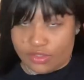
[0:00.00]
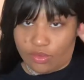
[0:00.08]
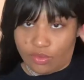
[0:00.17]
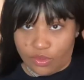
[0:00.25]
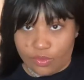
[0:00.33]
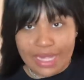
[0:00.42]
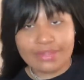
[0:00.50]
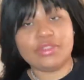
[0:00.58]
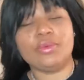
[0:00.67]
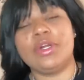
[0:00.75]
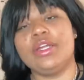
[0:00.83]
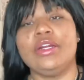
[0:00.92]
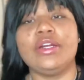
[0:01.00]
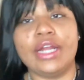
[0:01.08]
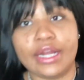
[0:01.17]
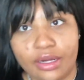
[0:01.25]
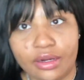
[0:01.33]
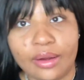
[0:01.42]
So you have to wear your
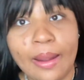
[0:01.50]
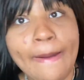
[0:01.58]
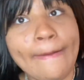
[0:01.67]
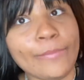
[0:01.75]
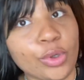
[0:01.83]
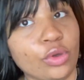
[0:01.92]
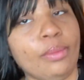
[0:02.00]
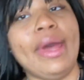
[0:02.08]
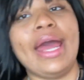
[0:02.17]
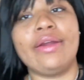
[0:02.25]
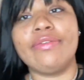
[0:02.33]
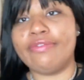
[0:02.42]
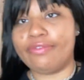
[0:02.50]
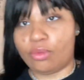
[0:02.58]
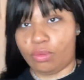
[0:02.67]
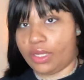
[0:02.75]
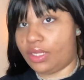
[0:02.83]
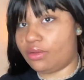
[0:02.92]
hair pulled back for
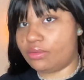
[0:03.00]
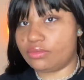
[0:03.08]
real,